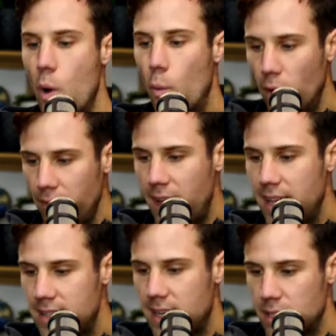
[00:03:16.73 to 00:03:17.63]
What
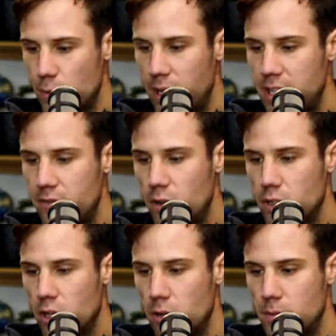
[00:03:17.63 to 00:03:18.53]
that does, what each of those
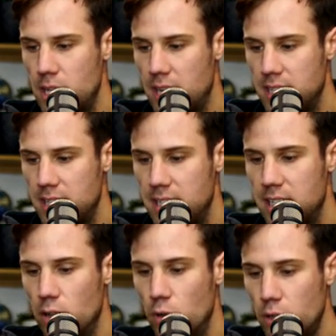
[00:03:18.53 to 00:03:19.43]
columns does, is
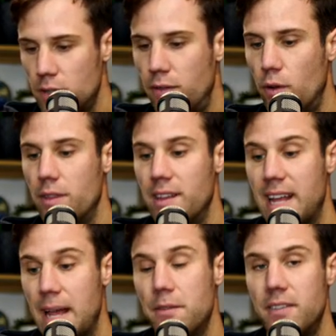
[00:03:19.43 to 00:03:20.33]
it looks for the
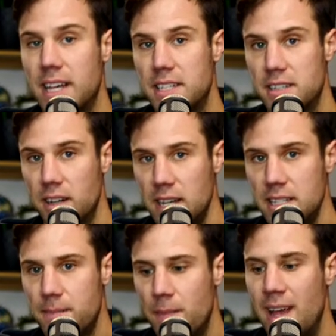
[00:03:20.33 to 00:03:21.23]
name of the
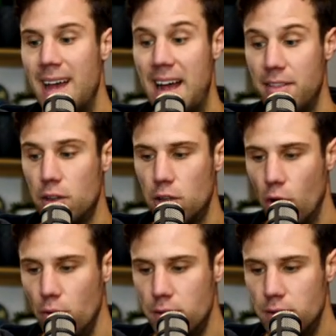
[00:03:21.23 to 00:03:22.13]
exercise and the
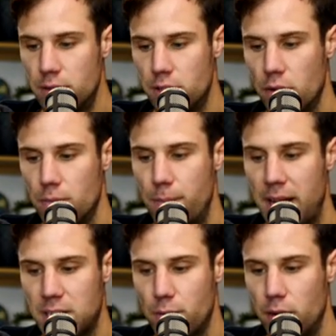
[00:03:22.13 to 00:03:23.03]
load, so
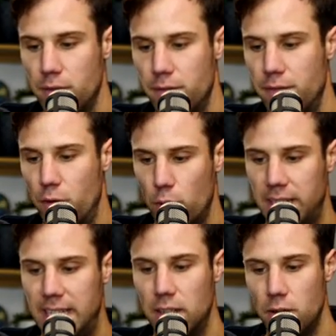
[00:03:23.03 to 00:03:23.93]
back squat, 40
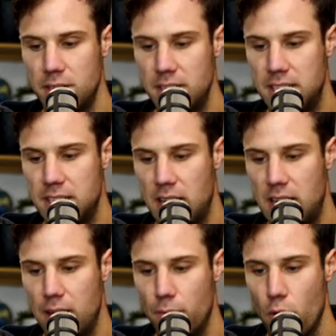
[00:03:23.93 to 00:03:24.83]
kilos in this
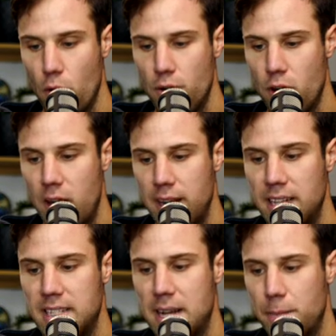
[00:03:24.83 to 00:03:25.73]
row 9
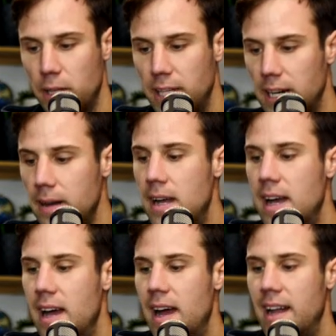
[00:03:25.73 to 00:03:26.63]
example here,
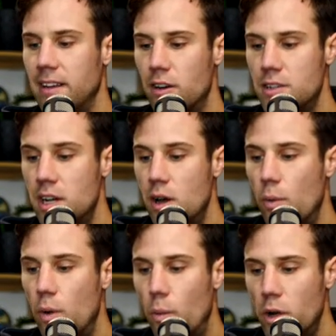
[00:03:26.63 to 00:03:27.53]
and it goes,
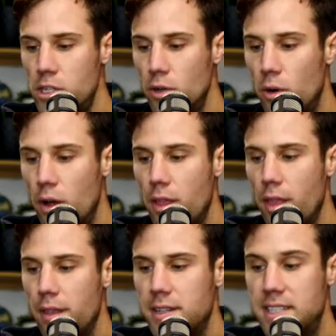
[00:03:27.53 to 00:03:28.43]
well, what's your
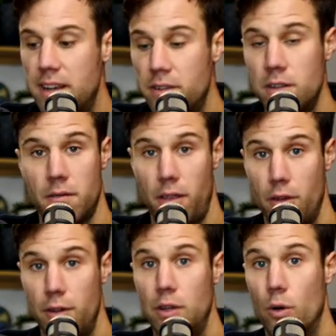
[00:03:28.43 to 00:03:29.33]
7,
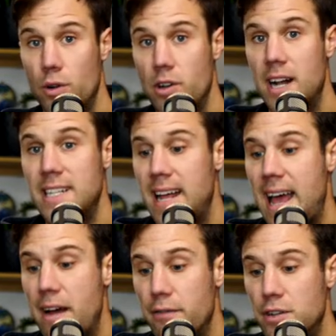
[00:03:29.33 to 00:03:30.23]
30, or 90-day
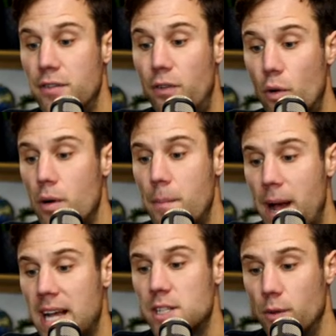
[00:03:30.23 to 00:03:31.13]
average for a
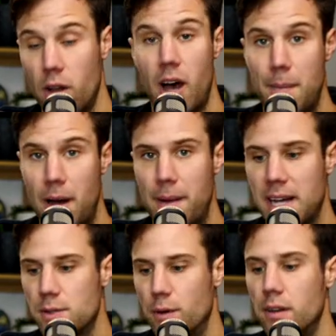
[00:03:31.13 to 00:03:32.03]
back squat, high bar
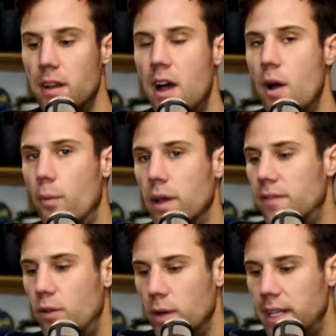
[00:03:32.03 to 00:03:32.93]
back squat, with
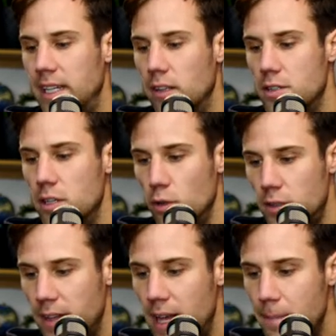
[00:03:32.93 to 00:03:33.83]
40 kilos? It looks
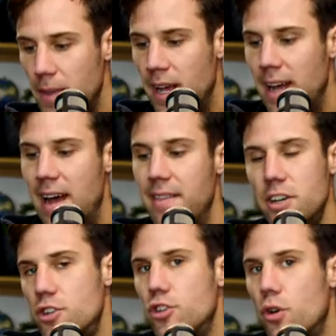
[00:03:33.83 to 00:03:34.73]
for that, and then
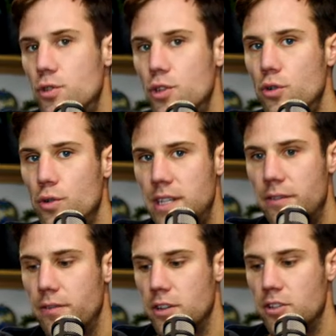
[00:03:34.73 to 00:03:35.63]
it shows you your
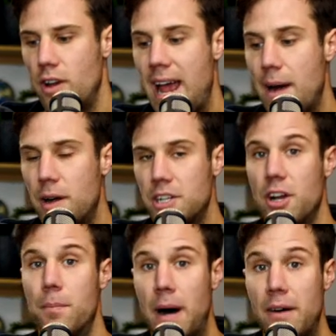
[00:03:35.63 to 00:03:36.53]
difference, so how much
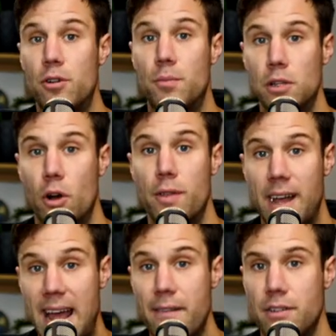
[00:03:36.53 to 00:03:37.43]
above or below
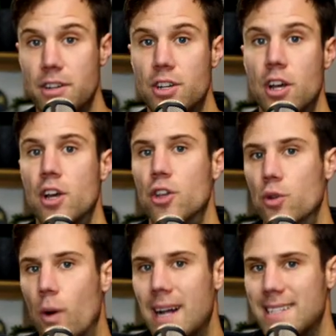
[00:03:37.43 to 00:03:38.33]
that average
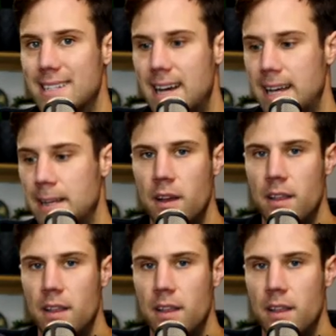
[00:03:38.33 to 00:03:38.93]
you are today.